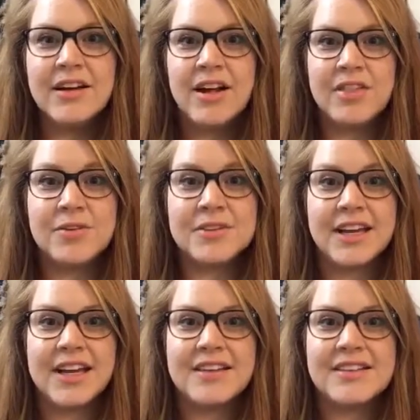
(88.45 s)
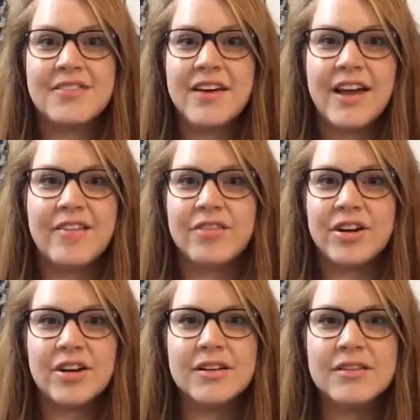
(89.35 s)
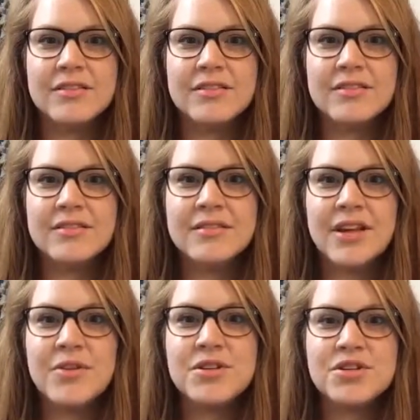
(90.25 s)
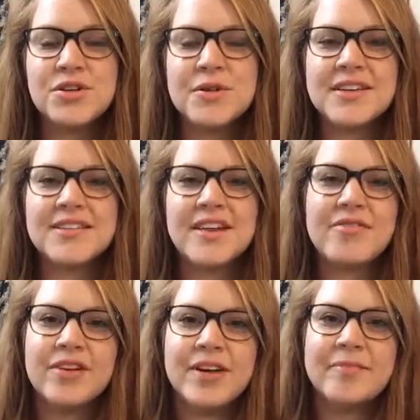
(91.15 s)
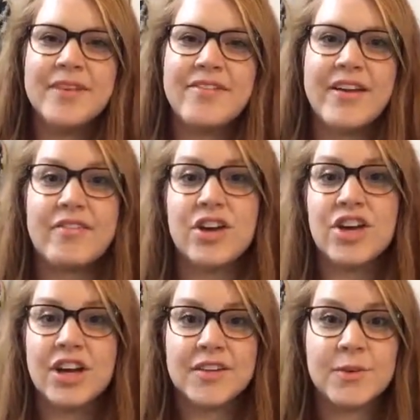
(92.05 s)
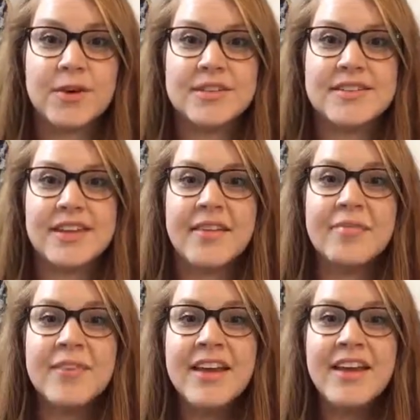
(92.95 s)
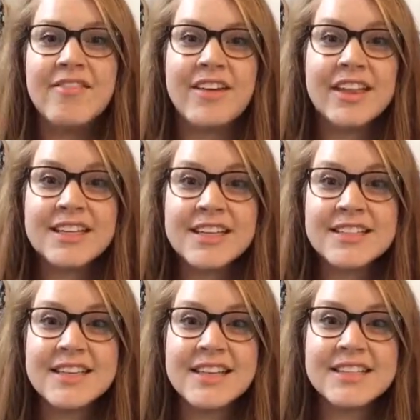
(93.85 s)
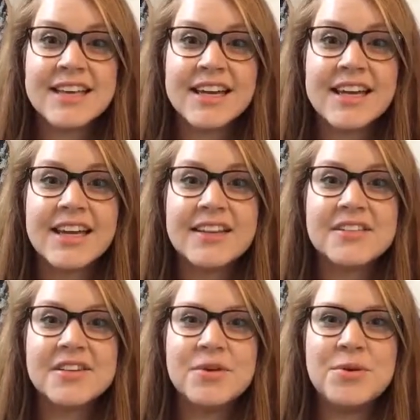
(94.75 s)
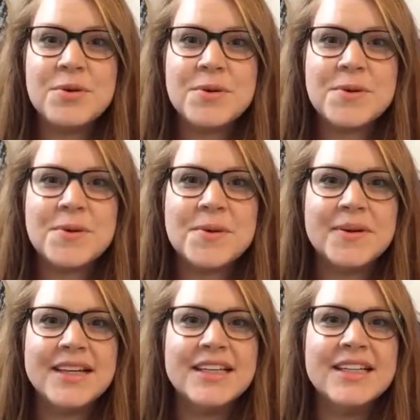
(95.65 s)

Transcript: on those nights if I ever... Oh, it's a show on Discovery. If I ever cook, is what I was going to say. Valentine's Day designs. Ooh.